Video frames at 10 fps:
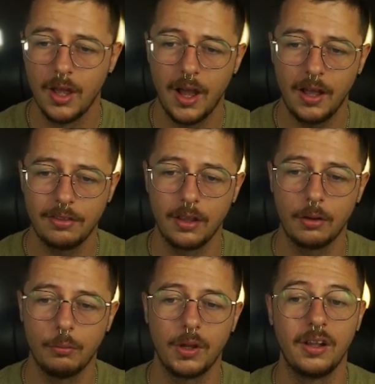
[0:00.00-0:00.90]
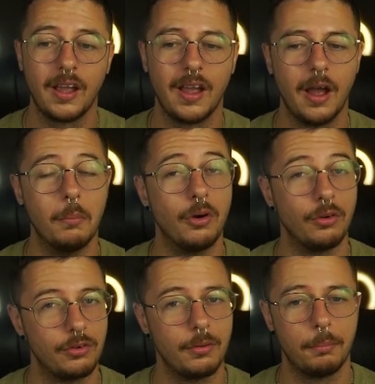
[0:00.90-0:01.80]
I think we can get a
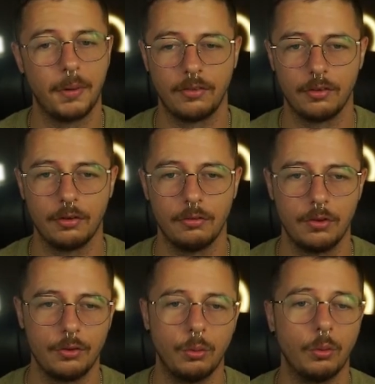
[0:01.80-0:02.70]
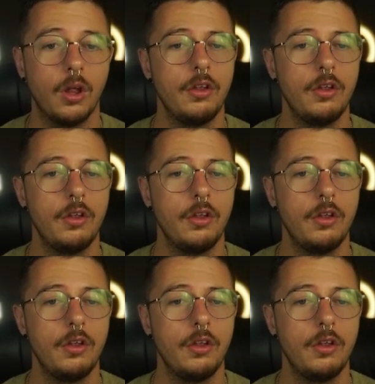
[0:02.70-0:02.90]
much better result.